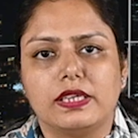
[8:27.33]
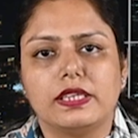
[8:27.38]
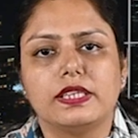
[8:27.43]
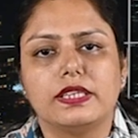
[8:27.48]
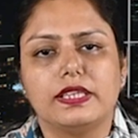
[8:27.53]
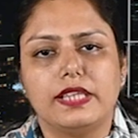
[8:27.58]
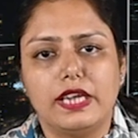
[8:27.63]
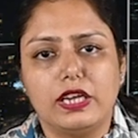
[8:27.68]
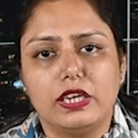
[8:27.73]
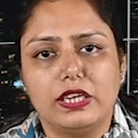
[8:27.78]

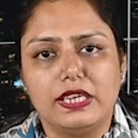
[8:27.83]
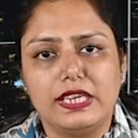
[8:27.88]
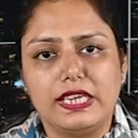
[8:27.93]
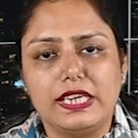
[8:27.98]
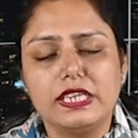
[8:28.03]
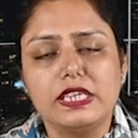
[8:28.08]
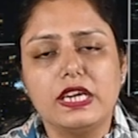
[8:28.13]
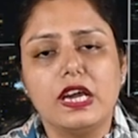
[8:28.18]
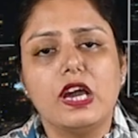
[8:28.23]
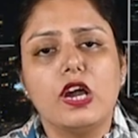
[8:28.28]
They
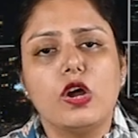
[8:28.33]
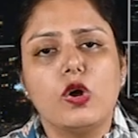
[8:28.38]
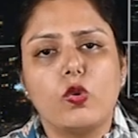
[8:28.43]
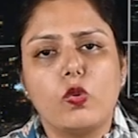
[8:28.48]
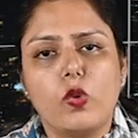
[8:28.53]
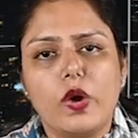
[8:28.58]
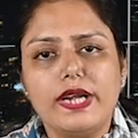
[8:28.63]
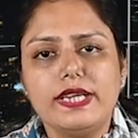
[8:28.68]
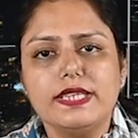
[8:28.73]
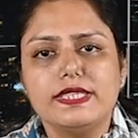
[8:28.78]
need
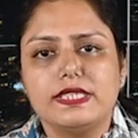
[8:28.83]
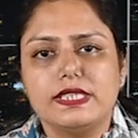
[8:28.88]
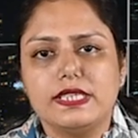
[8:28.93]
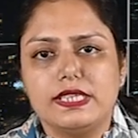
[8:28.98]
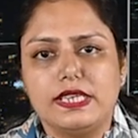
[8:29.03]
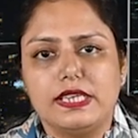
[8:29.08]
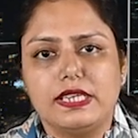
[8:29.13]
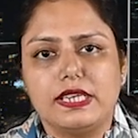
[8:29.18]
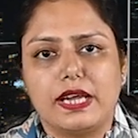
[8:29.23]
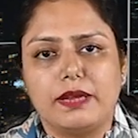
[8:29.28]
quite
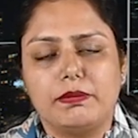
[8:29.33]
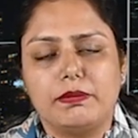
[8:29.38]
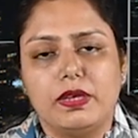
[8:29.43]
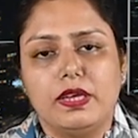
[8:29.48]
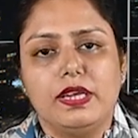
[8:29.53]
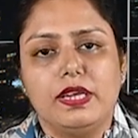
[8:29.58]
study time.